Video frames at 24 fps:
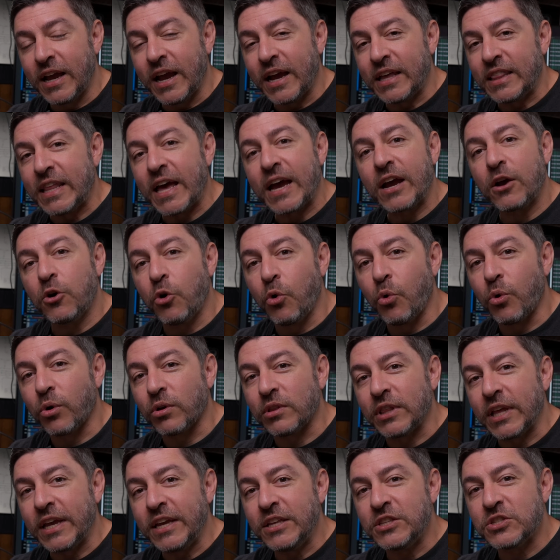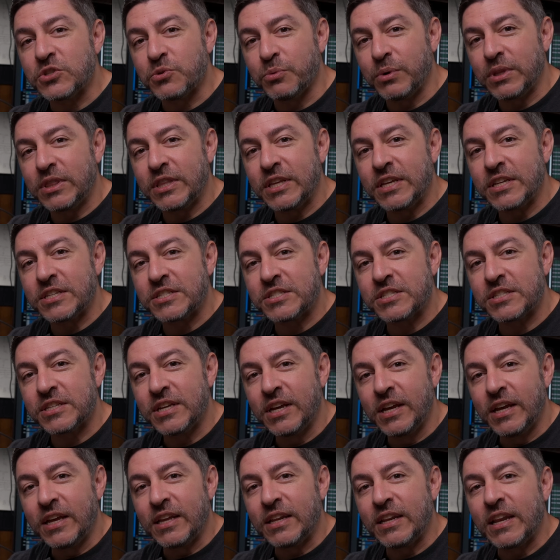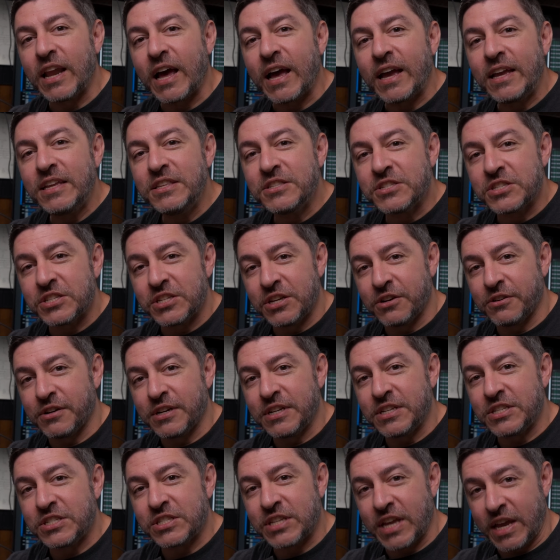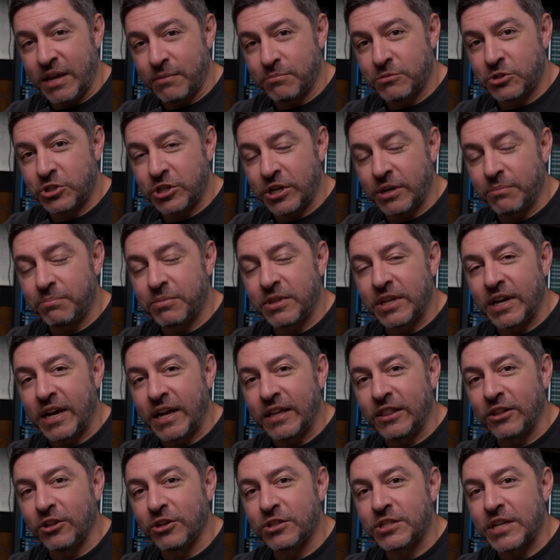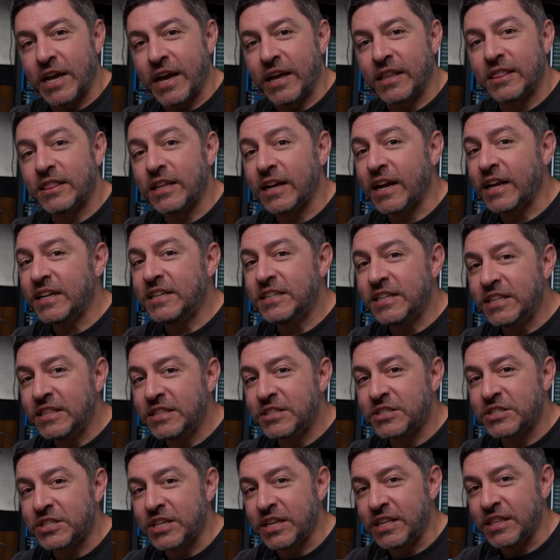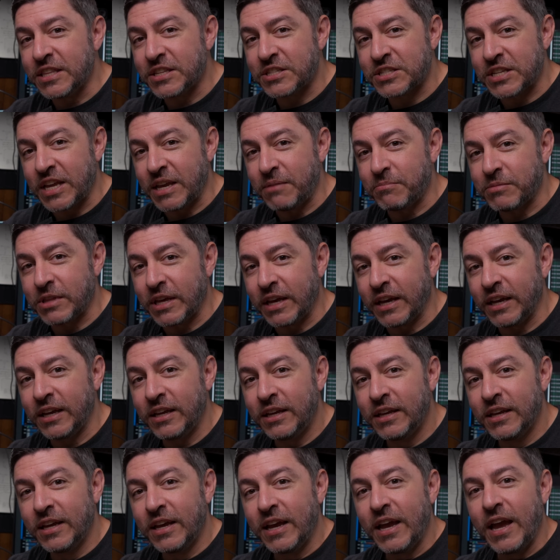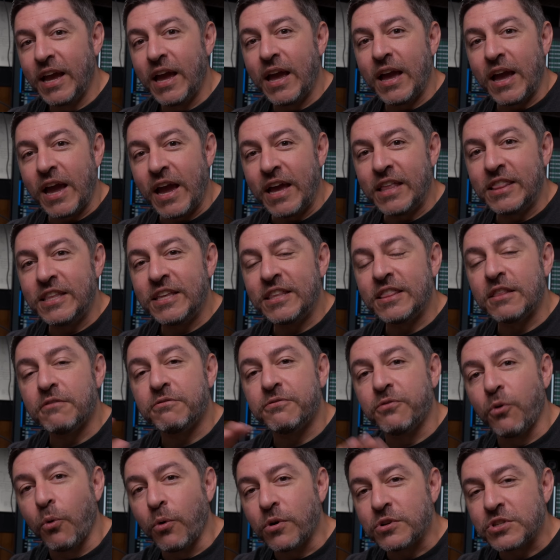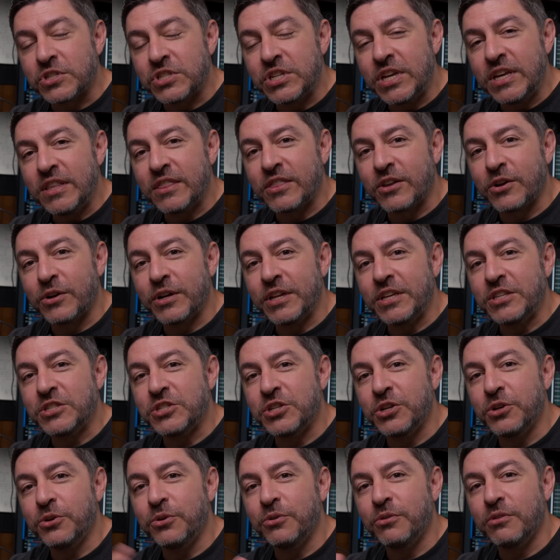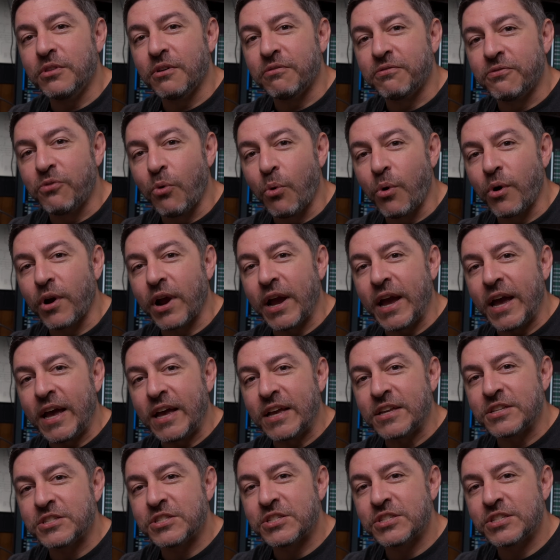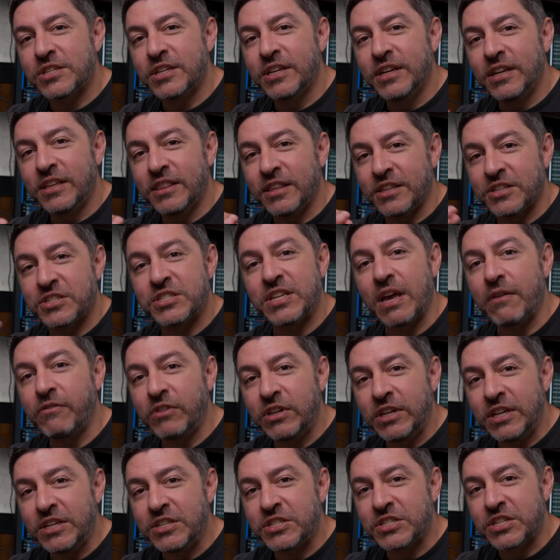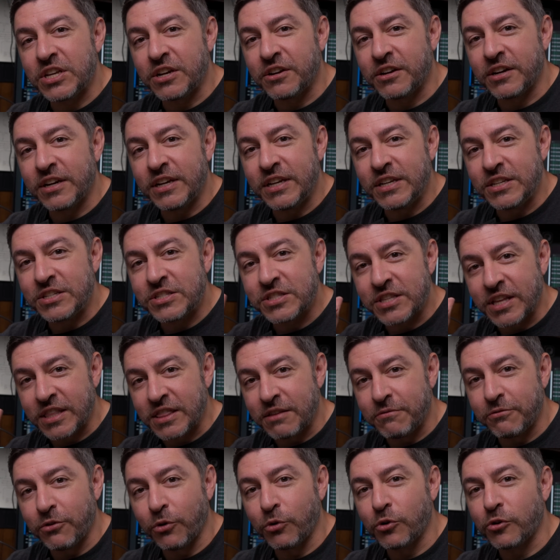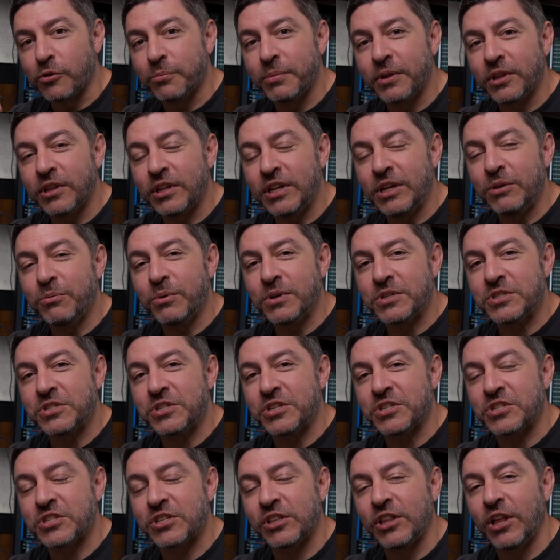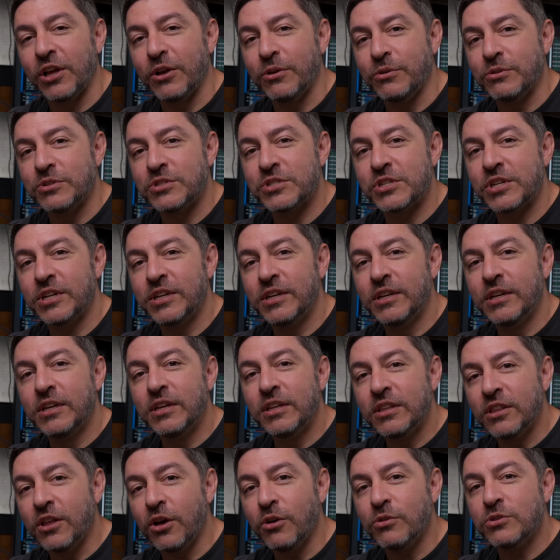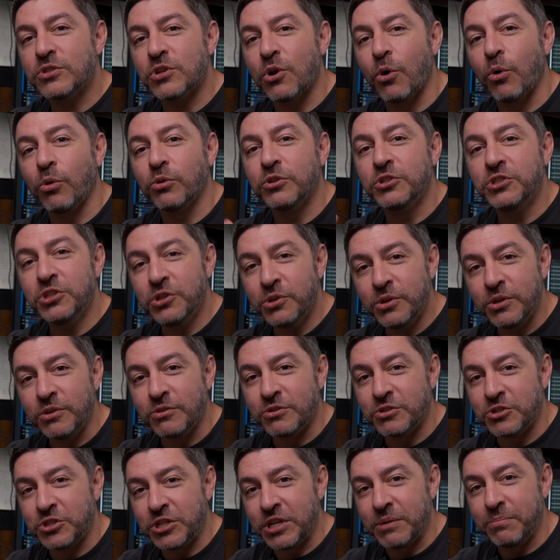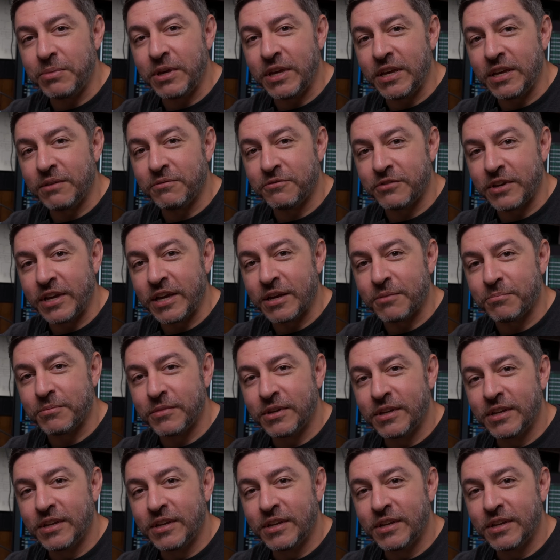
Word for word: And that correlates with this 9 series SAM chip that I looked at that I didn't see the same thing. And then the 4C32, the 4S, the 70 series that the vulnerability was disclosed, those all do use GP and VM.